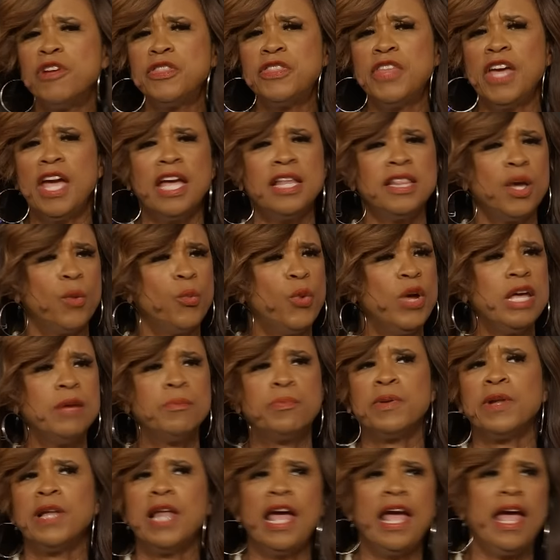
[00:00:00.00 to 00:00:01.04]
everything that we
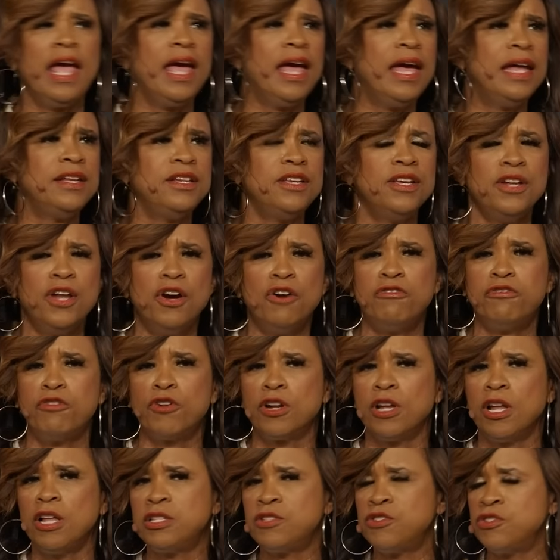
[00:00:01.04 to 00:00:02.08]
had planned, you know,
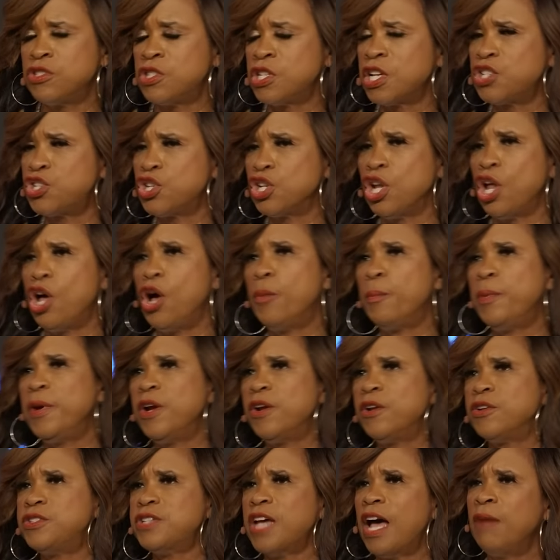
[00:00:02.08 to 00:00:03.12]
for such a long
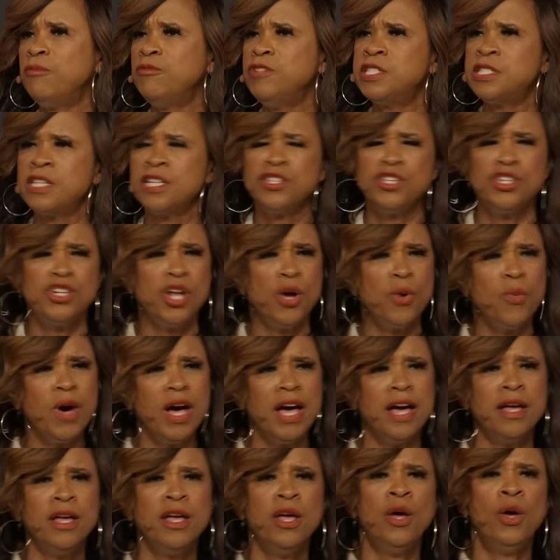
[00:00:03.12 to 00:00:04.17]
period of time. We said, you know
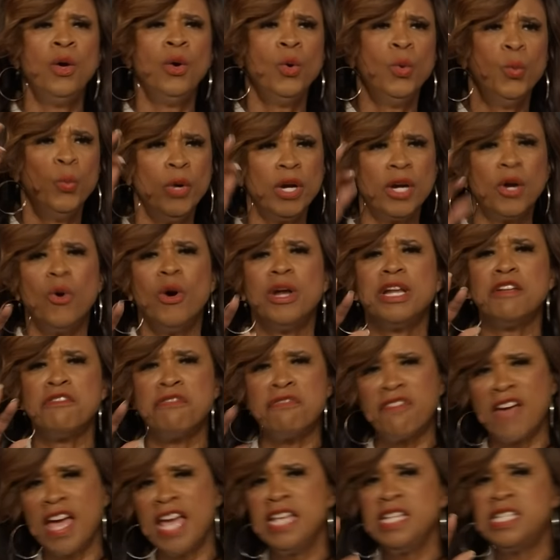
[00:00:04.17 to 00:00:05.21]
what? We're going
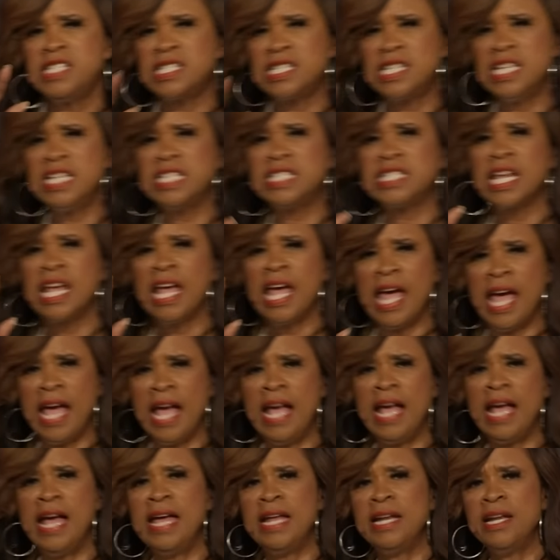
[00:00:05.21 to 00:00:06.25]
to face this
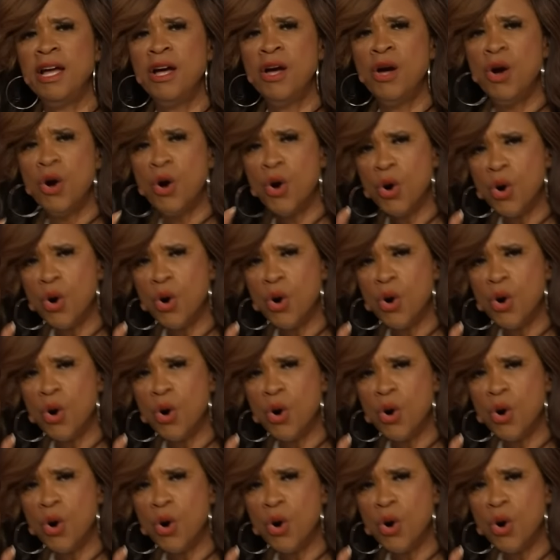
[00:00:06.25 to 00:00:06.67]
head